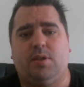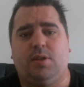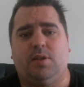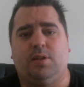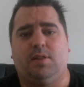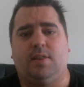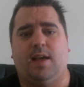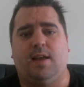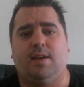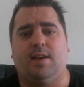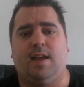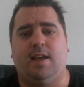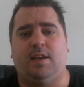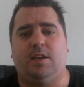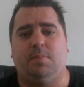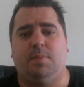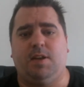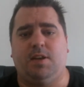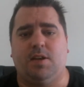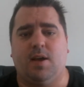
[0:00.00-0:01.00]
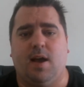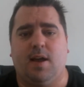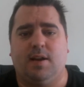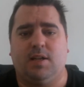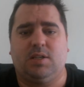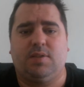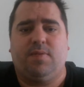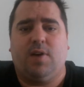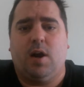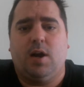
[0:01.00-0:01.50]
that need to be done
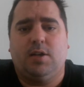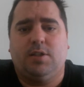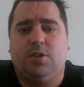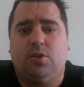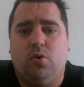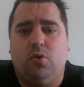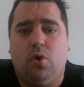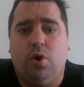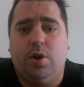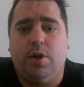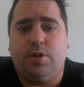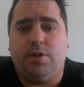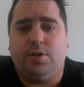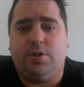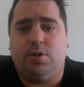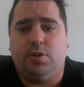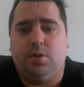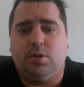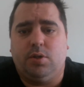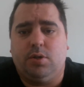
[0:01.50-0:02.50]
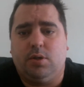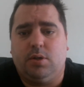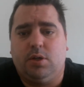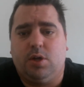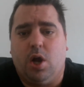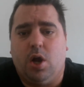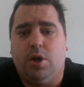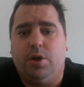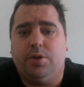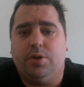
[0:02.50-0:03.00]
as far as an audit
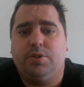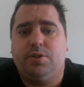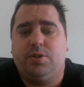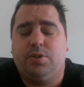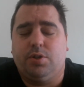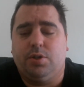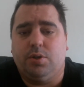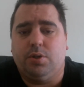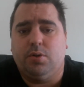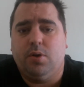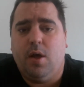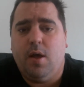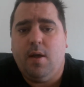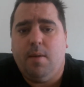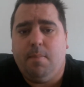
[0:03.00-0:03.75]
goes to